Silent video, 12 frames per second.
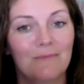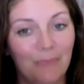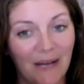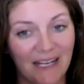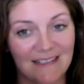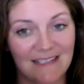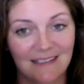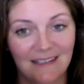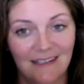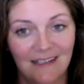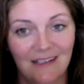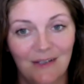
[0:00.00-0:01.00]
But
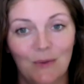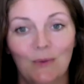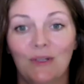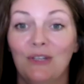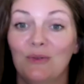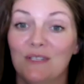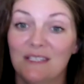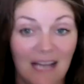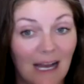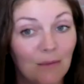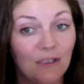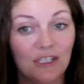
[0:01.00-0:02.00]
when you
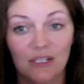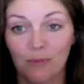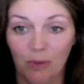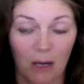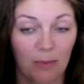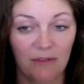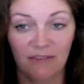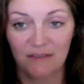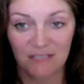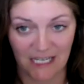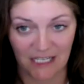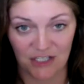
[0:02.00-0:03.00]
establish the proper
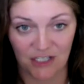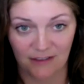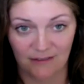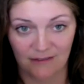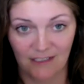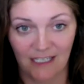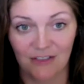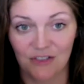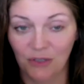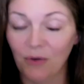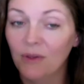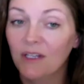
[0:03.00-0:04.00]
foundation and
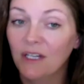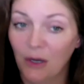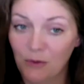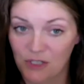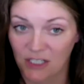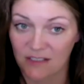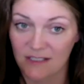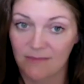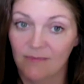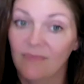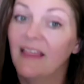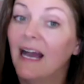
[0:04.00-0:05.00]
show the coaches
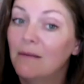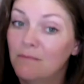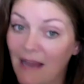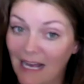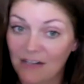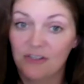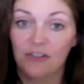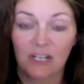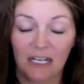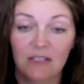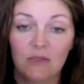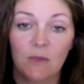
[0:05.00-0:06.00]
that match your
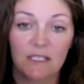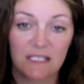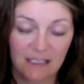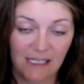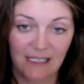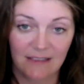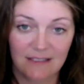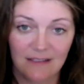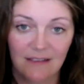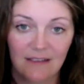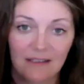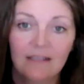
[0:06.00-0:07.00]
child's wants and needs,
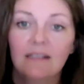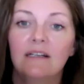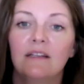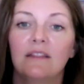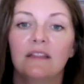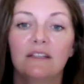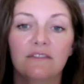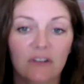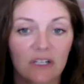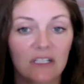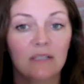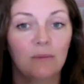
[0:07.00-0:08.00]
the
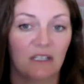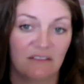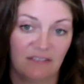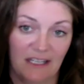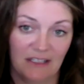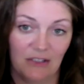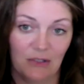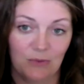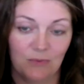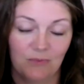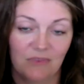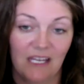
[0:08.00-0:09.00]
volleyball
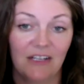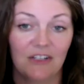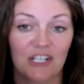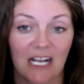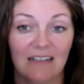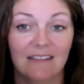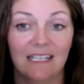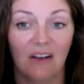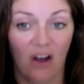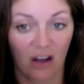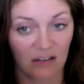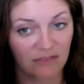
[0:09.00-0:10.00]
value that your child can
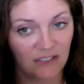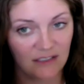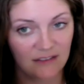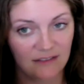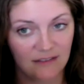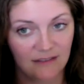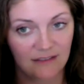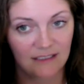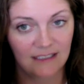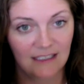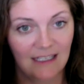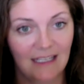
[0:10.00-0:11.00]
offer,
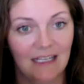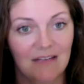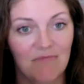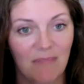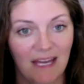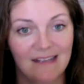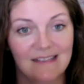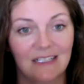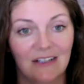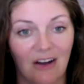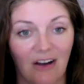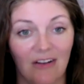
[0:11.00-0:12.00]
it makes a
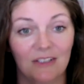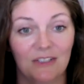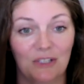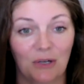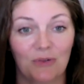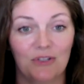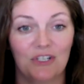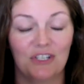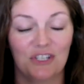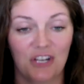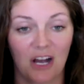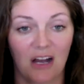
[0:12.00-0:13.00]
college
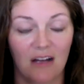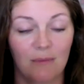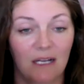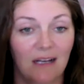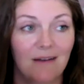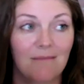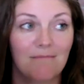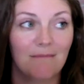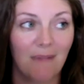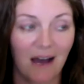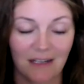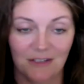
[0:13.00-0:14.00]
coach's job
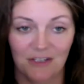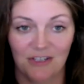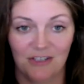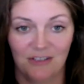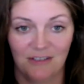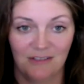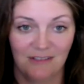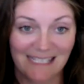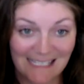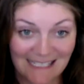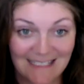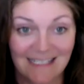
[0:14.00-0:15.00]
much
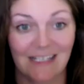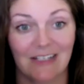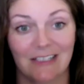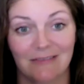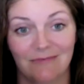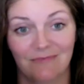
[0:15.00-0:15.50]
easier.